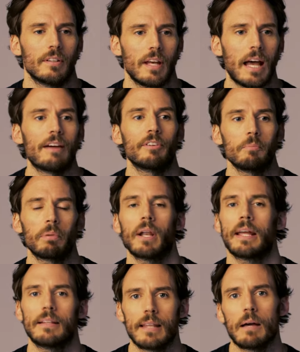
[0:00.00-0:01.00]
having
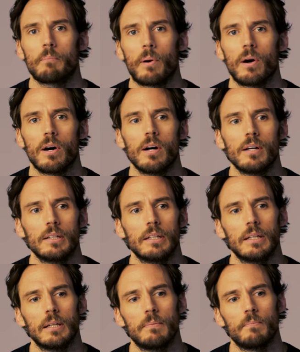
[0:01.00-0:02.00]
played that part
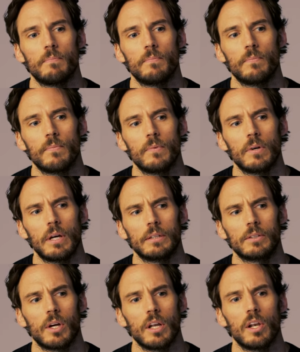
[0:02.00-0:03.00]
um,
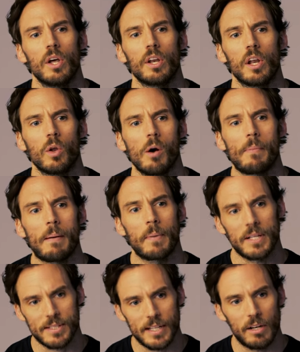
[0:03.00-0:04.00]
and kind of learned a lot about
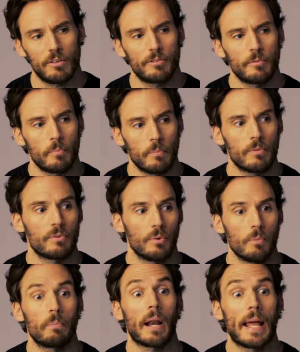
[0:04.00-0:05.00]
myself
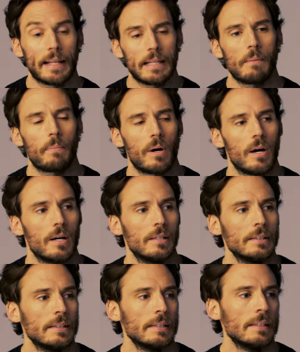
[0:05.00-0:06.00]
through playing that
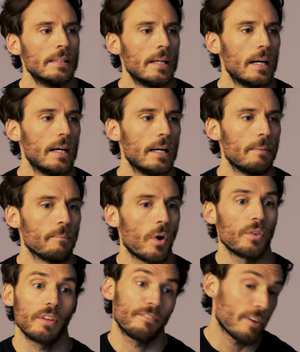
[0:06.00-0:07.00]
part. Um,
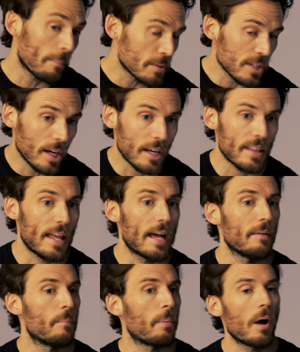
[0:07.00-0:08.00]
on the flip side of
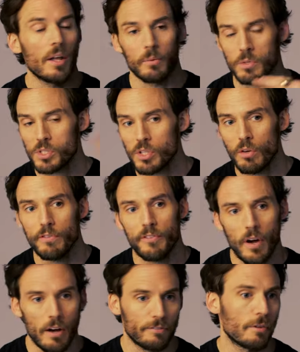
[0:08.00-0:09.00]
that, a part that was so
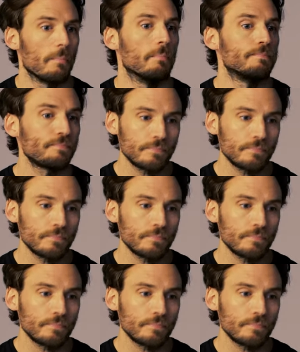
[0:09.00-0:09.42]
far from,